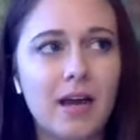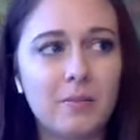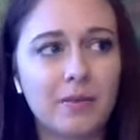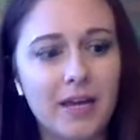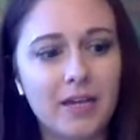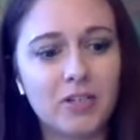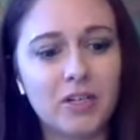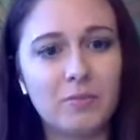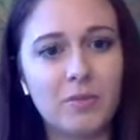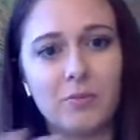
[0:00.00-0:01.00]

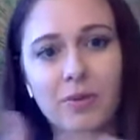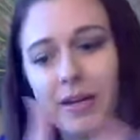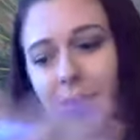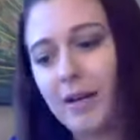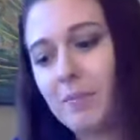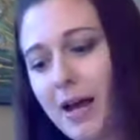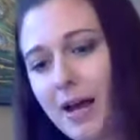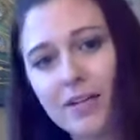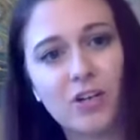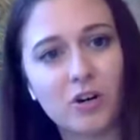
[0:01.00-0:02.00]
application, but bringing it
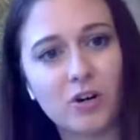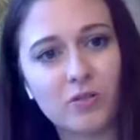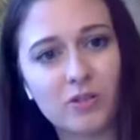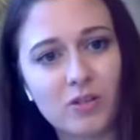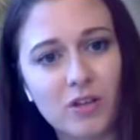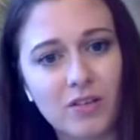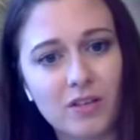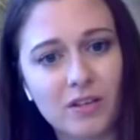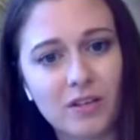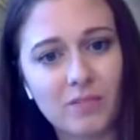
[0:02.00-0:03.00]
back to Earth so that
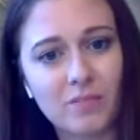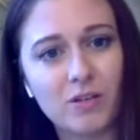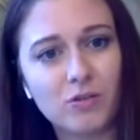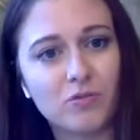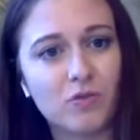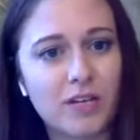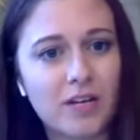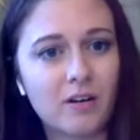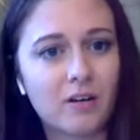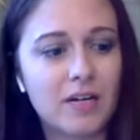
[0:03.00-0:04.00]
it can be useful
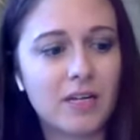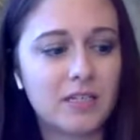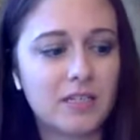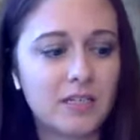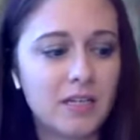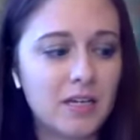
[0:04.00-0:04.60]
here is